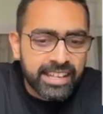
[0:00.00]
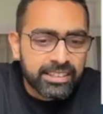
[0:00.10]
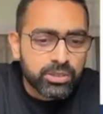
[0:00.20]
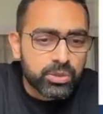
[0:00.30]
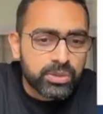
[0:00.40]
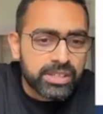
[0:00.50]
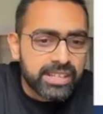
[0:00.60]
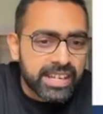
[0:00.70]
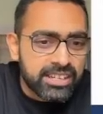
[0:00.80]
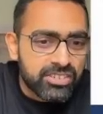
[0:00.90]

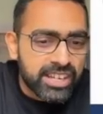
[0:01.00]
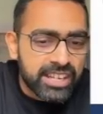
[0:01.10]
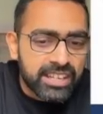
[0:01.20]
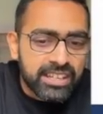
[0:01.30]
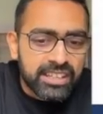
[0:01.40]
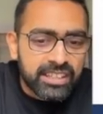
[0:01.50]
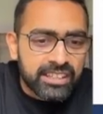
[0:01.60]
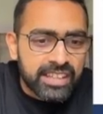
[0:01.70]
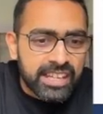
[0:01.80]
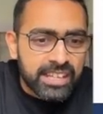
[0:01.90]
student entry,
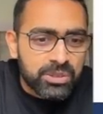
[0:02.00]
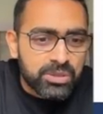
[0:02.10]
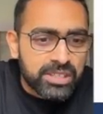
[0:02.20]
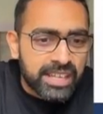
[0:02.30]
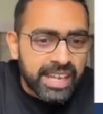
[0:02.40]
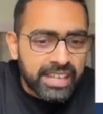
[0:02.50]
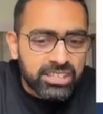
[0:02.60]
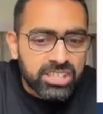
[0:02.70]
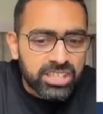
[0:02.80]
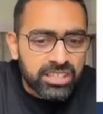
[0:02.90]
then you
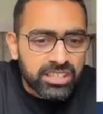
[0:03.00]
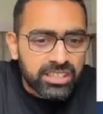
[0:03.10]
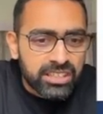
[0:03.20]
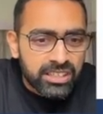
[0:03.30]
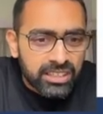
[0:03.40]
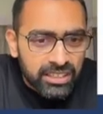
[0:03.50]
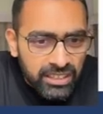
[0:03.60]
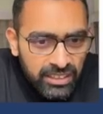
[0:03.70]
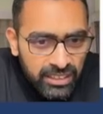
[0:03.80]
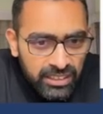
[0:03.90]
select
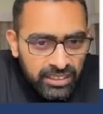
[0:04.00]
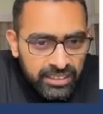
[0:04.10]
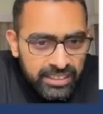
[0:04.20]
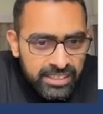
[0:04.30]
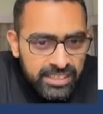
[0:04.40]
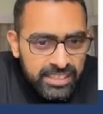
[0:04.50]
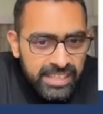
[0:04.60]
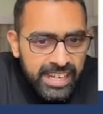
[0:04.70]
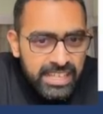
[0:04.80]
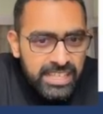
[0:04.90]
the
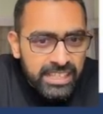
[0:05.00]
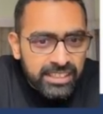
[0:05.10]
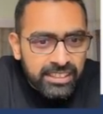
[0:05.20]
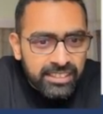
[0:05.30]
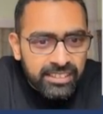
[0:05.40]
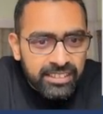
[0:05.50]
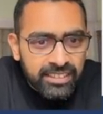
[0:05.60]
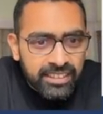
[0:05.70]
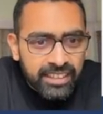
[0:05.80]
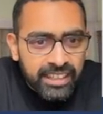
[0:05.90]
state here,
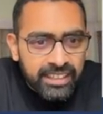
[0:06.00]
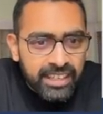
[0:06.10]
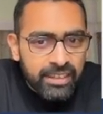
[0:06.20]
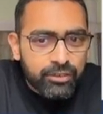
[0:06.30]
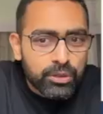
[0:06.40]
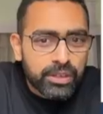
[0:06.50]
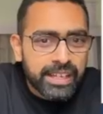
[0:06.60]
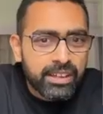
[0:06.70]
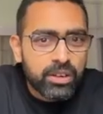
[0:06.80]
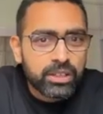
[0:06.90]
and then if you
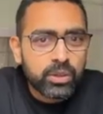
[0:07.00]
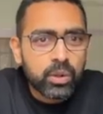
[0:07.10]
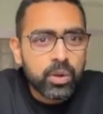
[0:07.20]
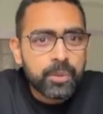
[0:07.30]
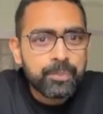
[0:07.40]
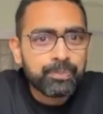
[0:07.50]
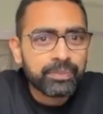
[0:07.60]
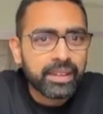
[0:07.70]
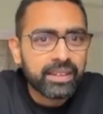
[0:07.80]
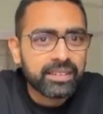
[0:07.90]
click on go,
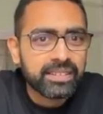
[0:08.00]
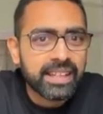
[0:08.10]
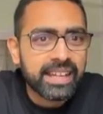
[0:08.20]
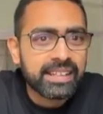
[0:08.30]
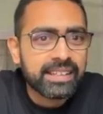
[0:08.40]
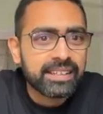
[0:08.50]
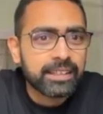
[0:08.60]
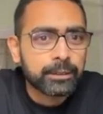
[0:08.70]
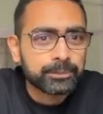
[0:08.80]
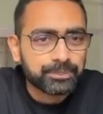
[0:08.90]
then
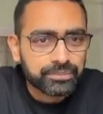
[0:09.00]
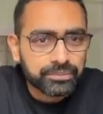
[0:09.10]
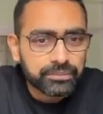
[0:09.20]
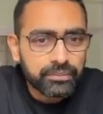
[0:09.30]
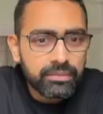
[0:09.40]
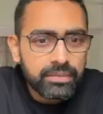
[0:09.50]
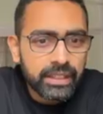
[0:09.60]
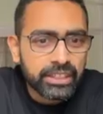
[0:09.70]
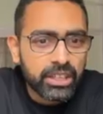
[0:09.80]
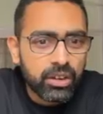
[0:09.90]

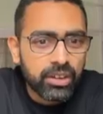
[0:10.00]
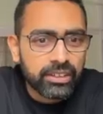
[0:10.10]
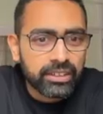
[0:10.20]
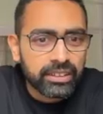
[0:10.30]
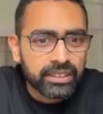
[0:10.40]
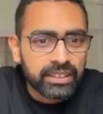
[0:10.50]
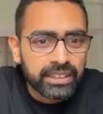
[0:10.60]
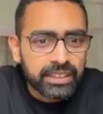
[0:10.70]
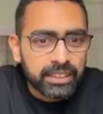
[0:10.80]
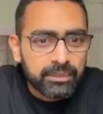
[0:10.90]
your
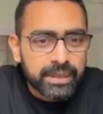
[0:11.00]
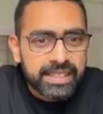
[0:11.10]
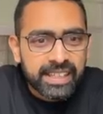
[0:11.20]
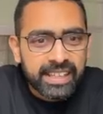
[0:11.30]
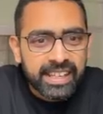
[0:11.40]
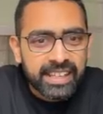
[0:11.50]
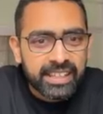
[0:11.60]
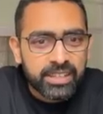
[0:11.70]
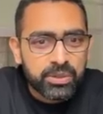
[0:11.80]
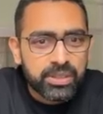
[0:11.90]
basically use